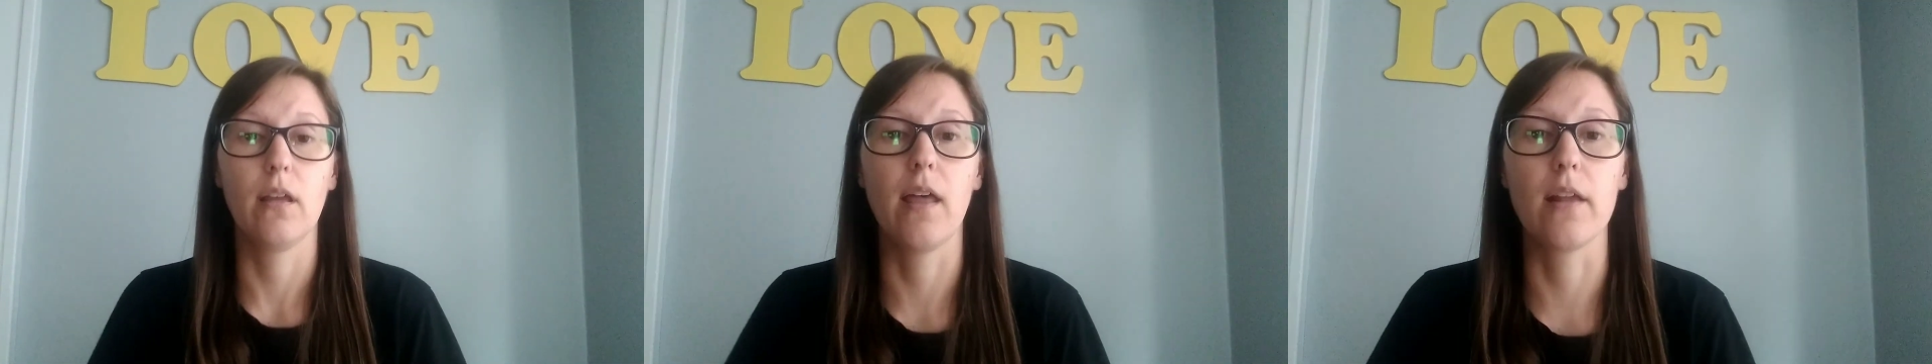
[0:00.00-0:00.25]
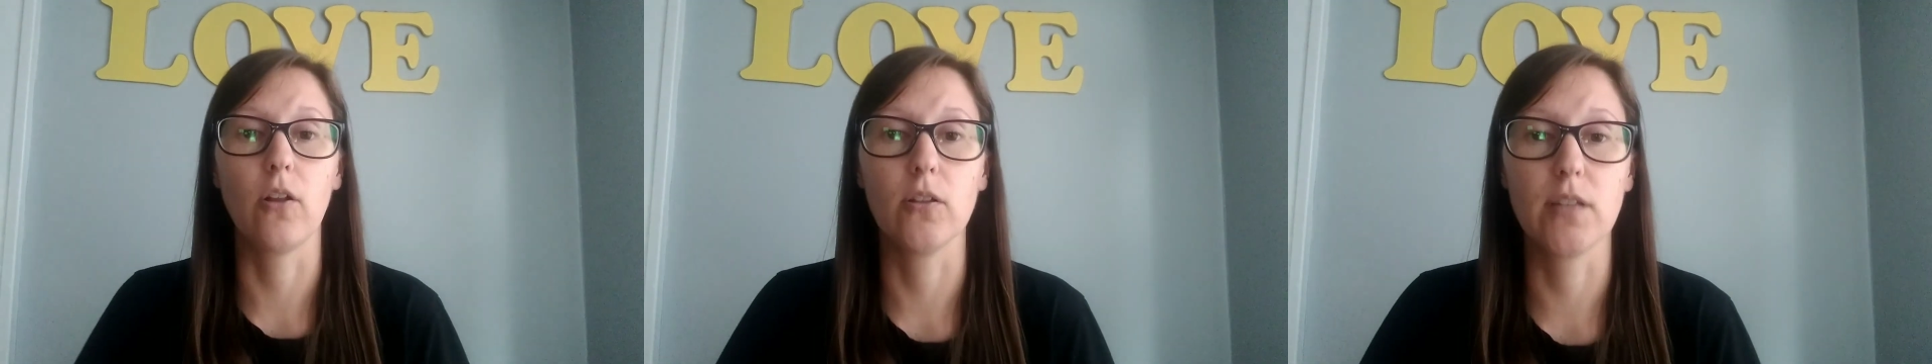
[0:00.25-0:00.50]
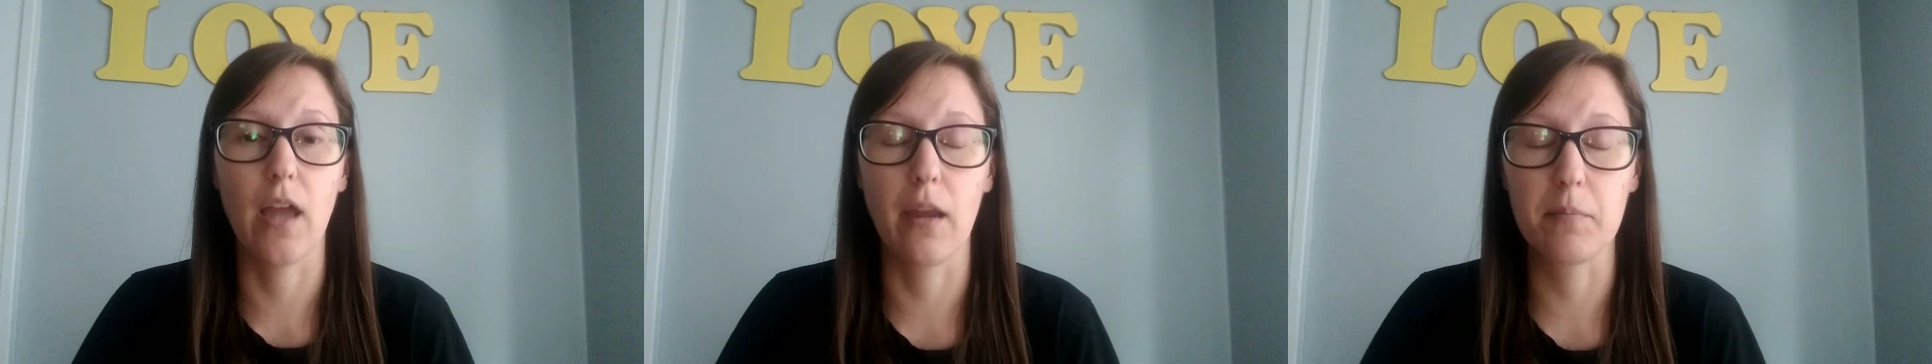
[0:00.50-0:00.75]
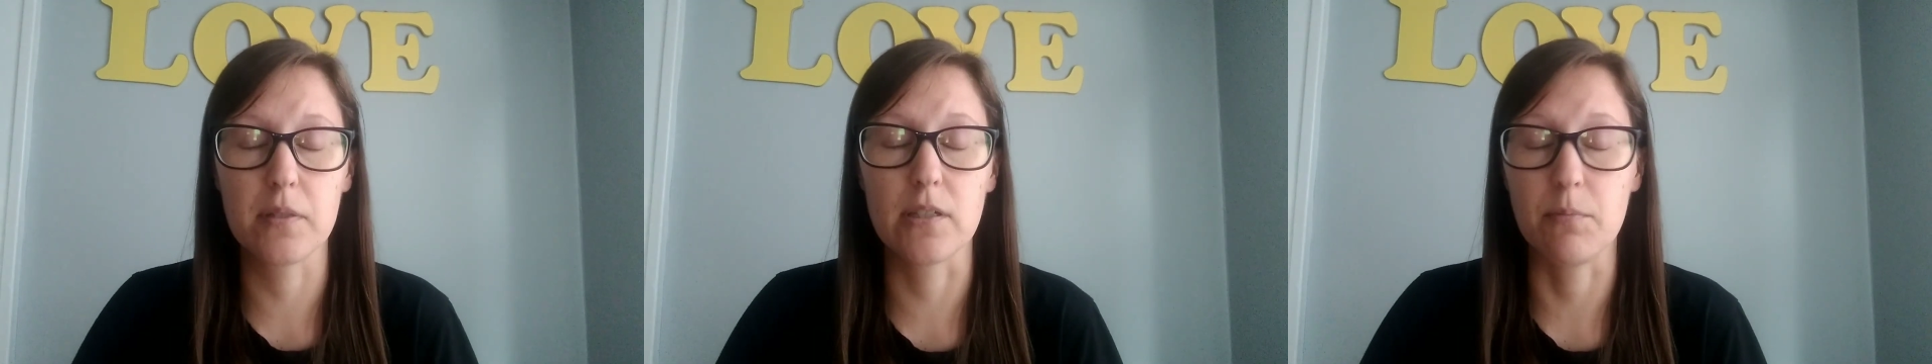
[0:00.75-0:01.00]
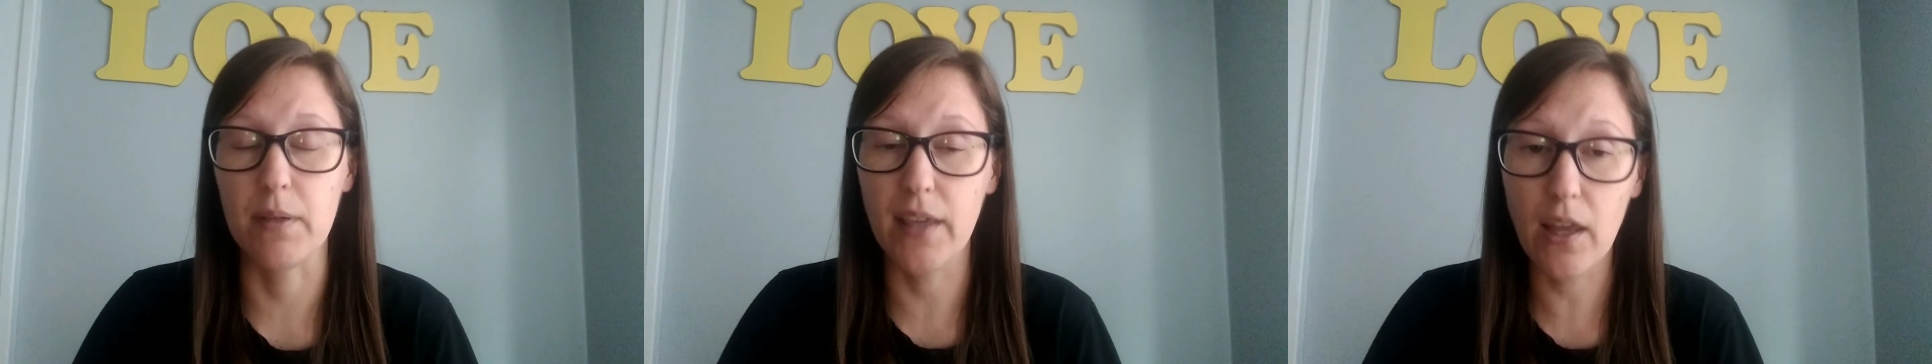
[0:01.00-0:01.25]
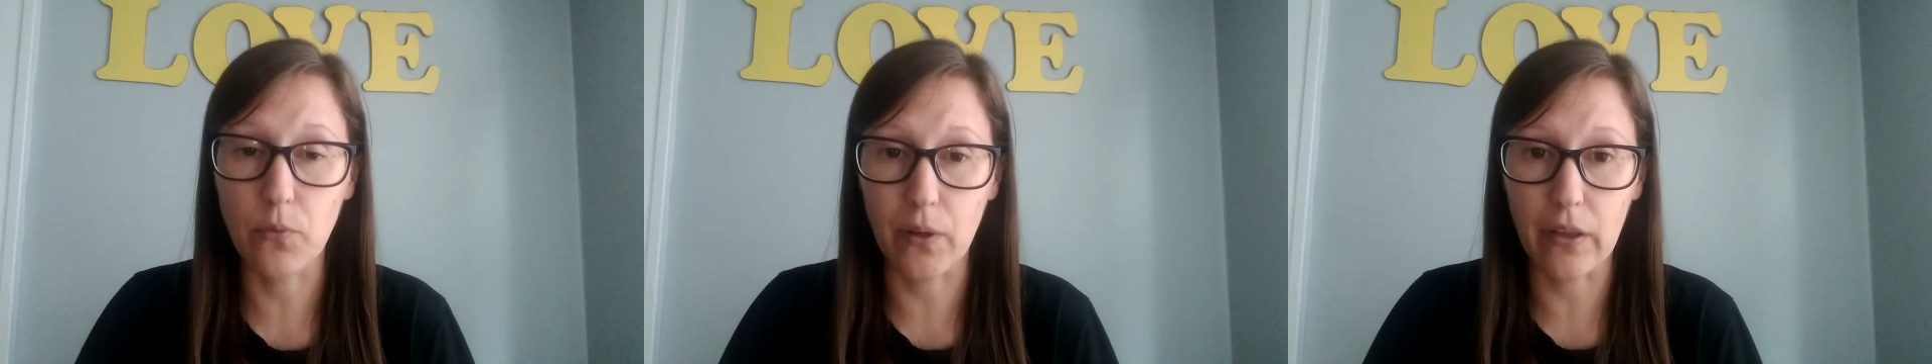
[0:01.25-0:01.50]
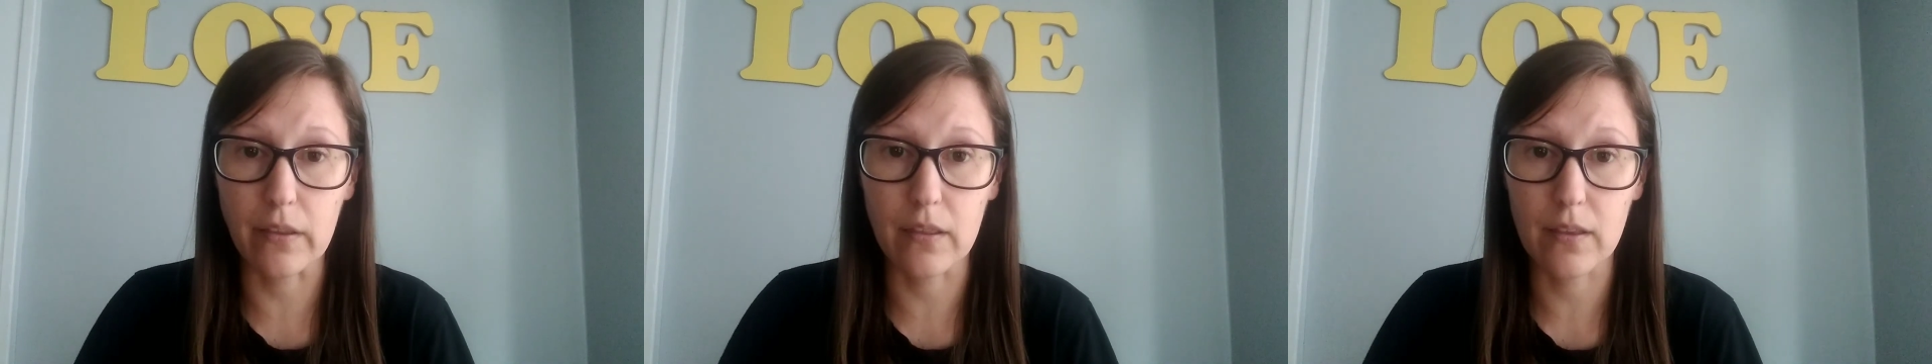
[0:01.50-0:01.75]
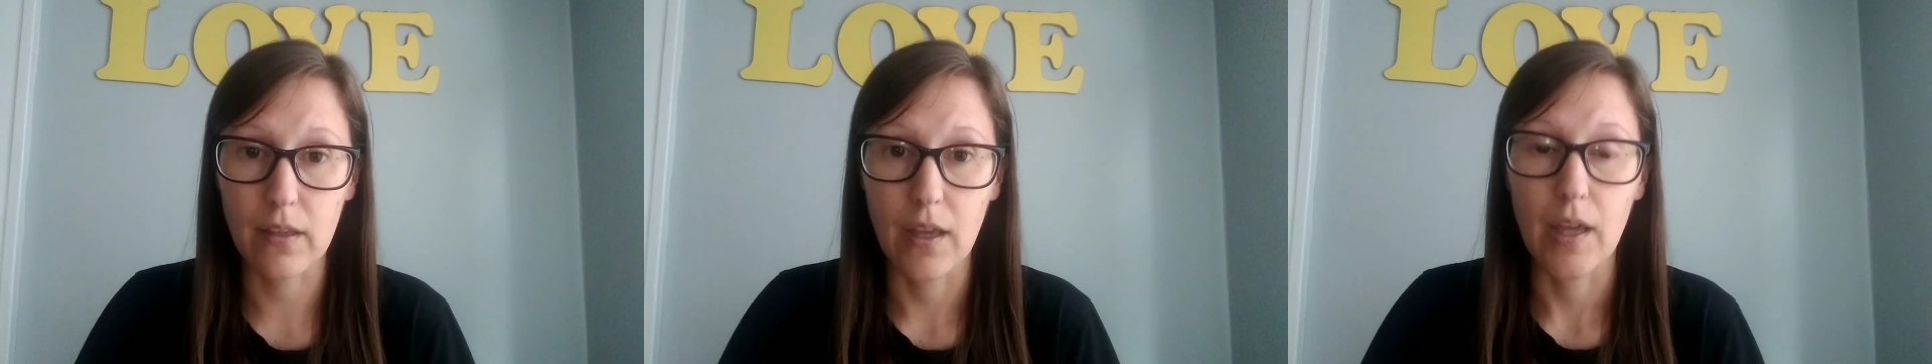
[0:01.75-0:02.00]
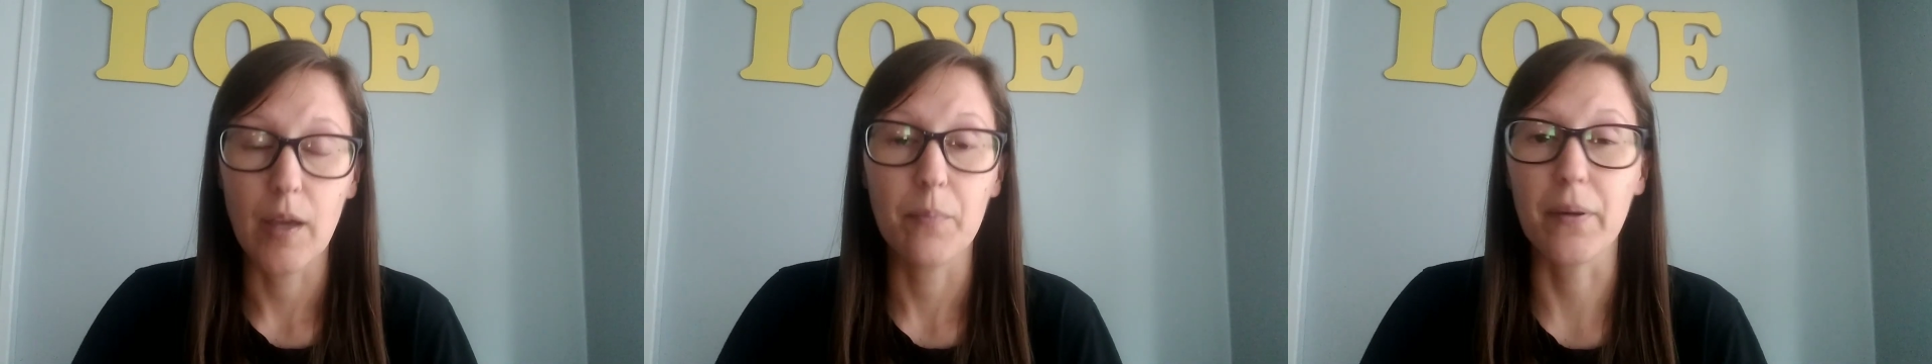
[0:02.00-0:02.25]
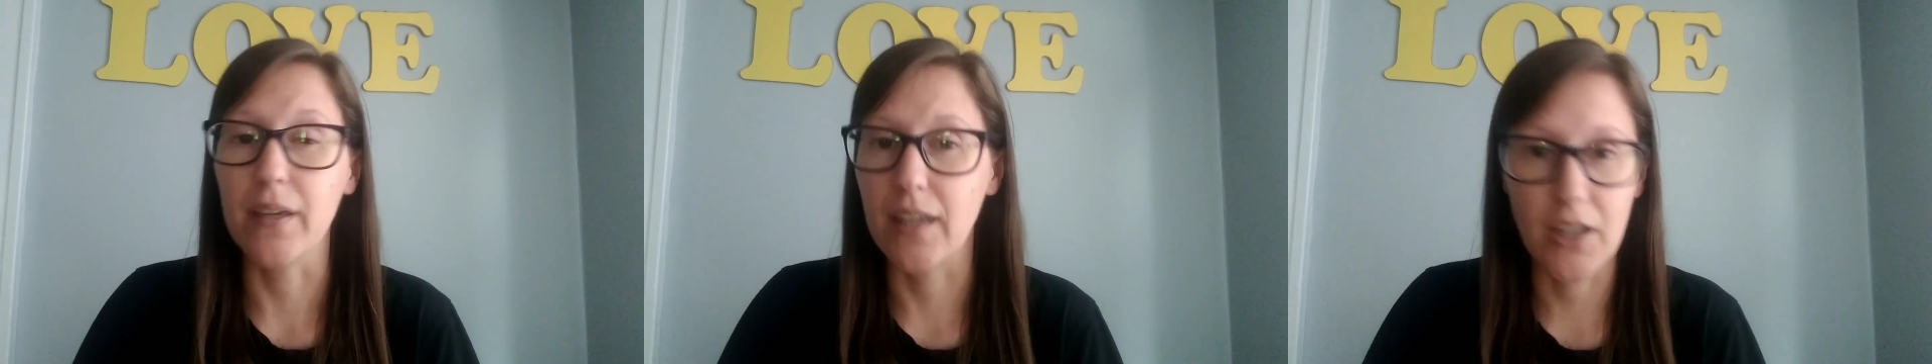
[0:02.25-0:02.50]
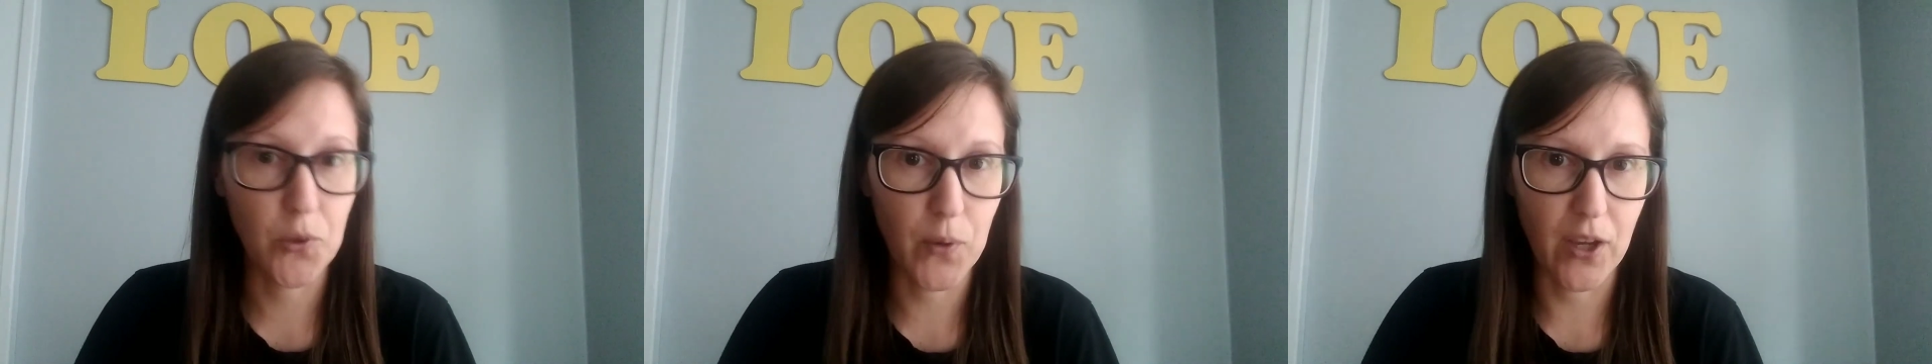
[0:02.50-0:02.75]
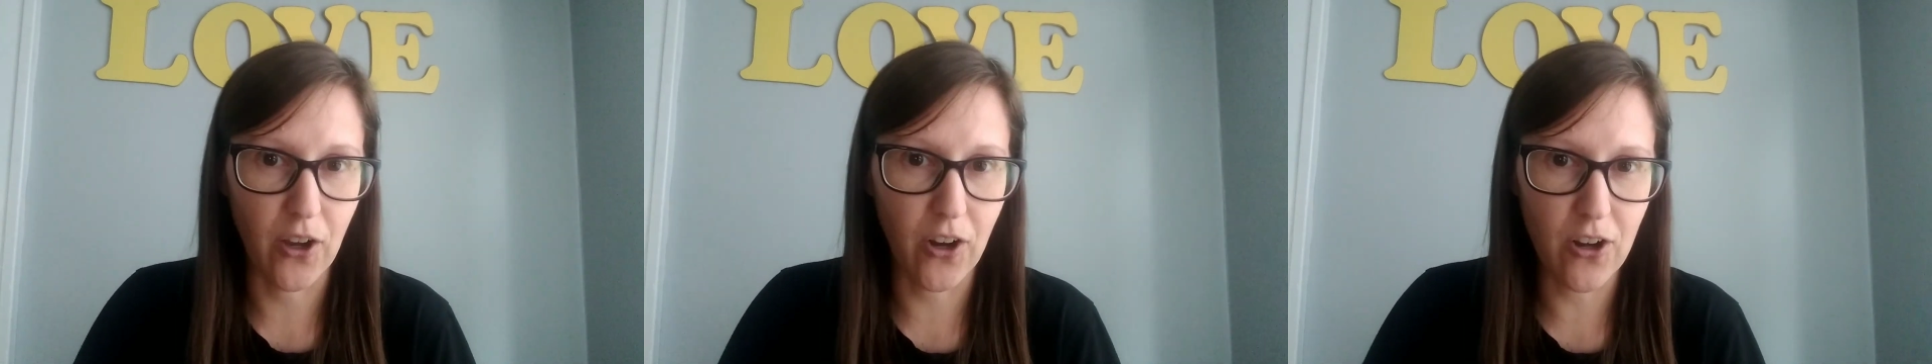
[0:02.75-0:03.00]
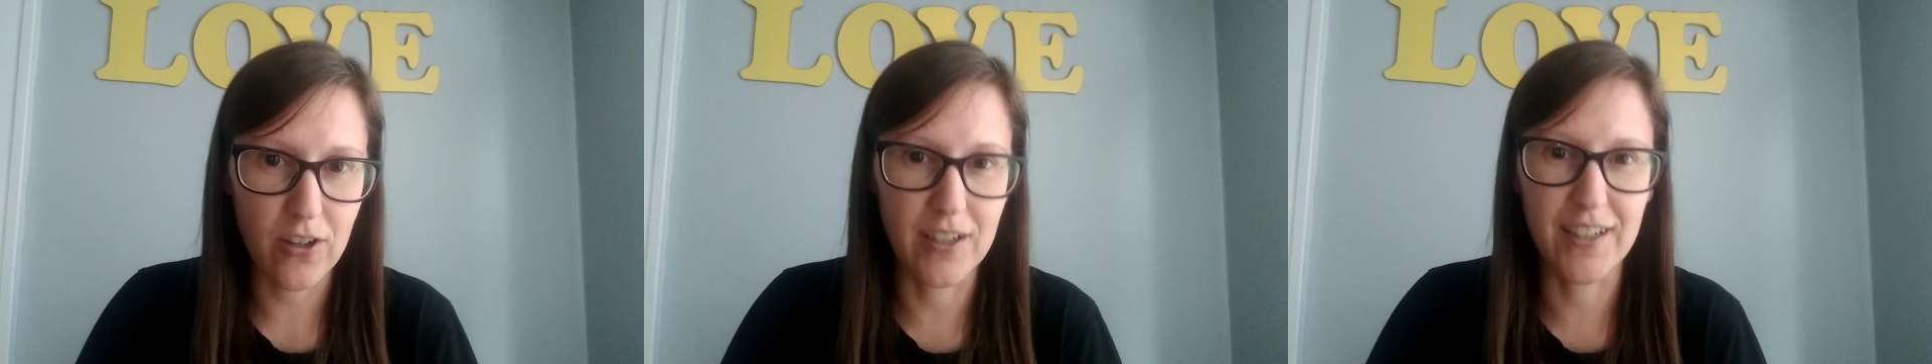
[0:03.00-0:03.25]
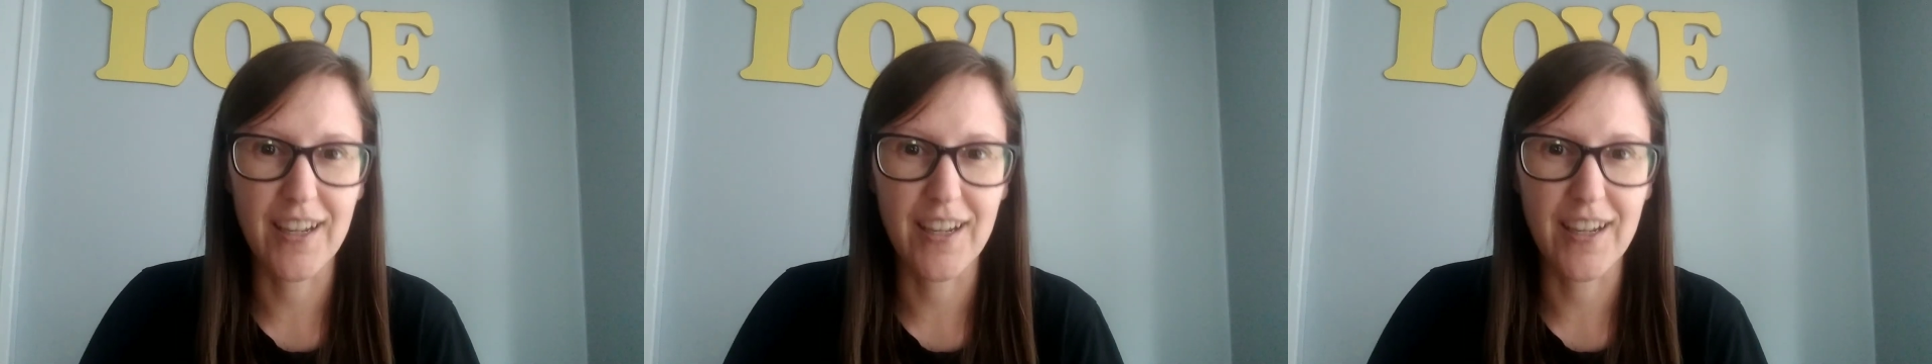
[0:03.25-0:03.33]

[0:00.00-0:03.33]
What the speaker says: at all times to begin with. But here we are.